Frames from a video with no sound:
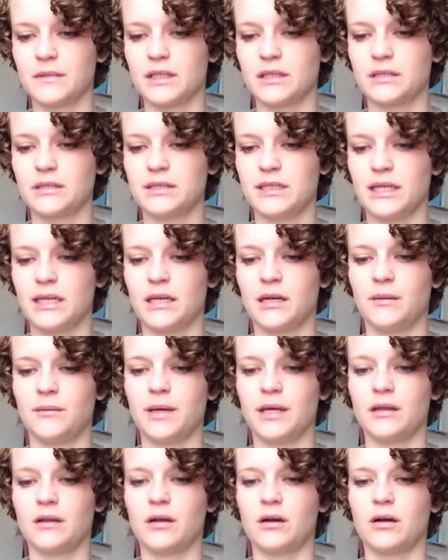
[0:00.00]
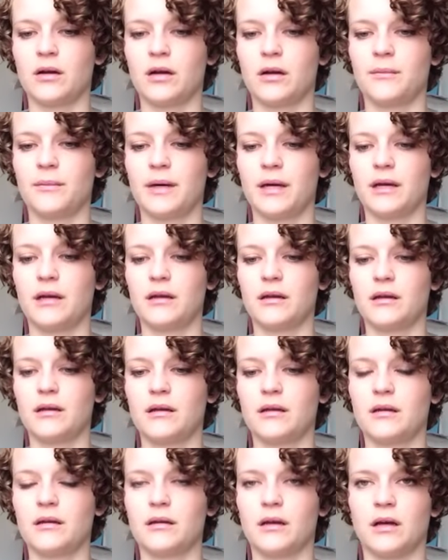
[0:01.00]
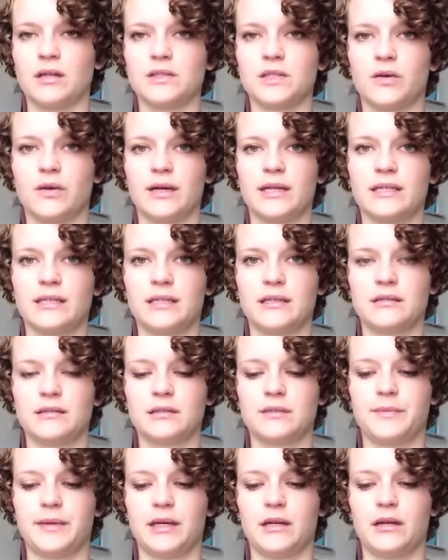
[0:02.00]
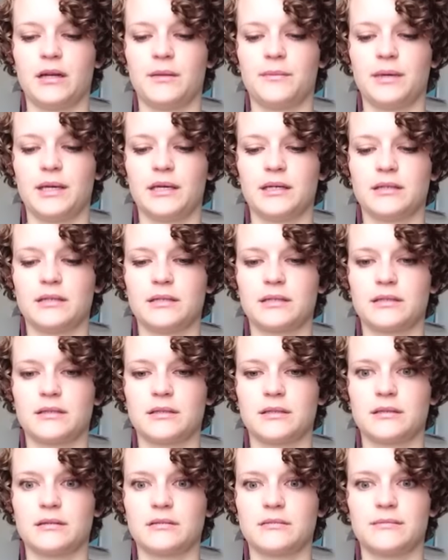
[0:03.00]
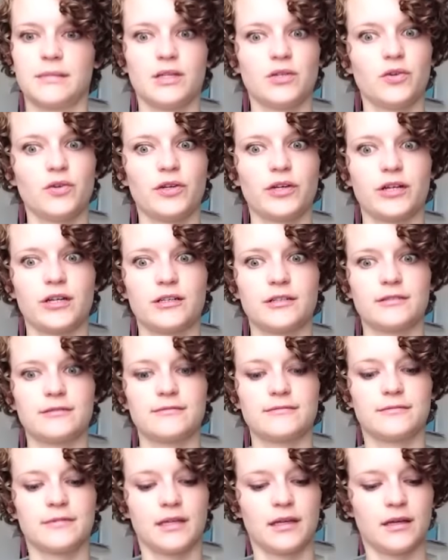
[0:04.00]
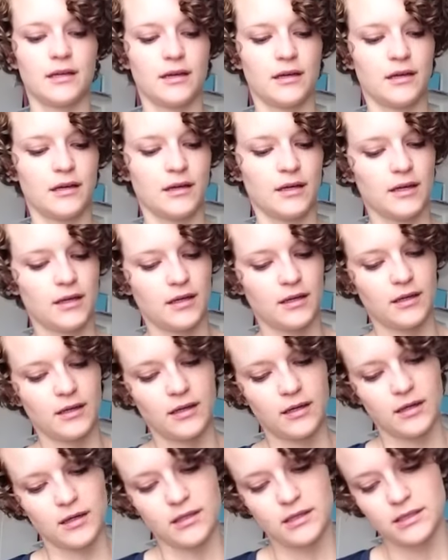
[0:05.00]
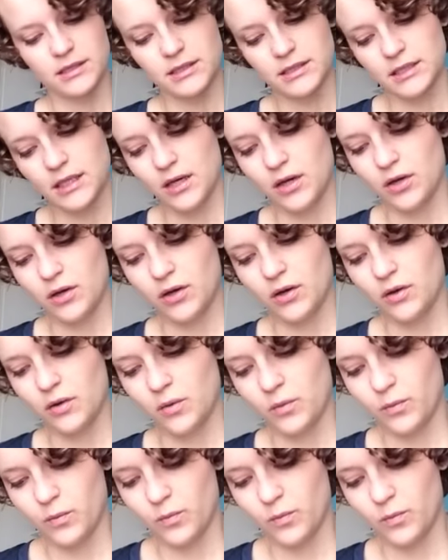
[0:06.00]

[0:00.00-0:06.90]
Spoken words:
it's taking a bit longer, but also I didn't spin on it because my shoulder hurt. So,